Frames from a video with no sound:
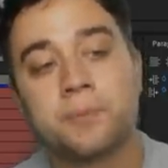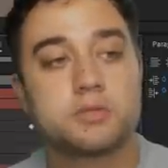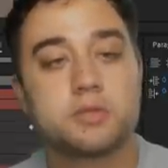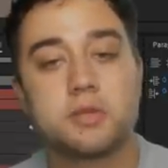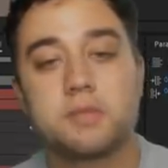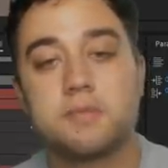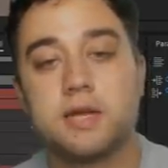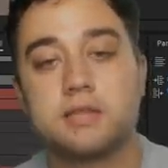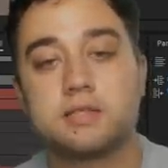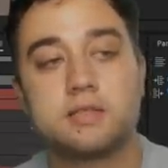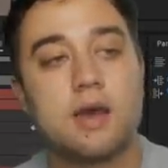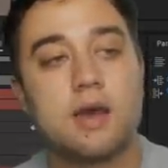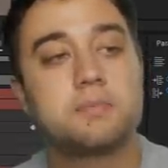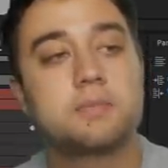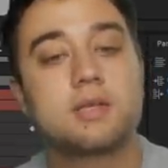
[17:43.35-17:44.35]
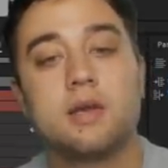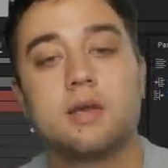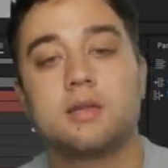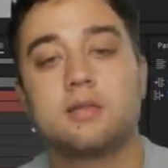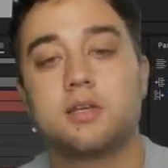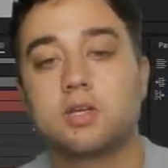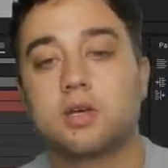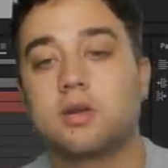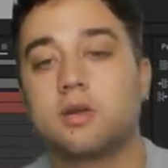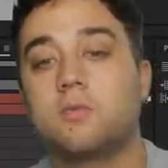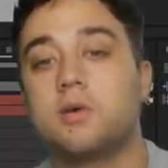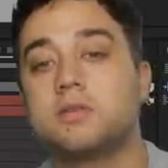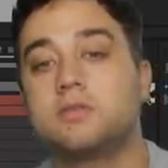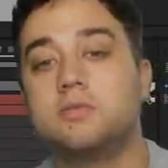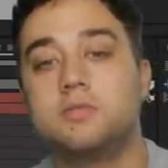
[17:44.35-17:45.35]
Those are the main steps that you're gonna
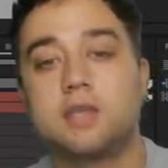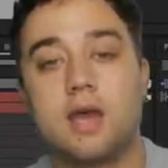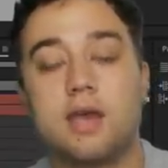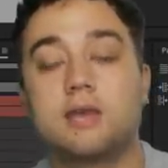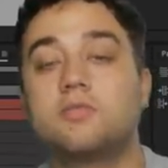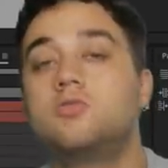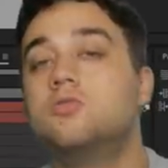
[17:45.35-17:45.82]
want to take